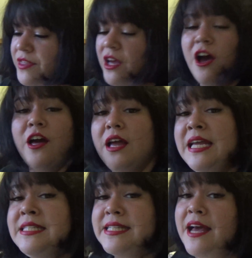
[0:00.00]
the
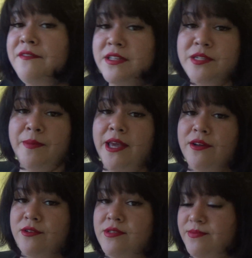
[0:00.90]
inside of the
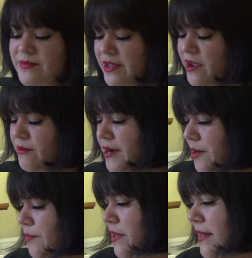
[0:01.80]
tomatoes and get ready to
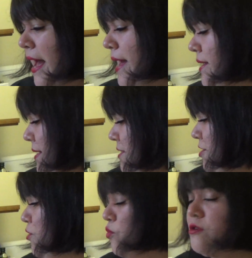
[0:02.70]
put that into
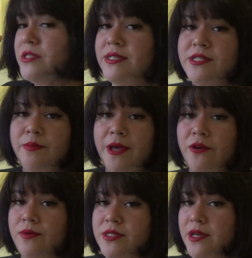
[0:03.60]
the roasted
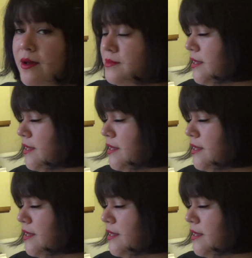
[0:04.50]
tomato once it comes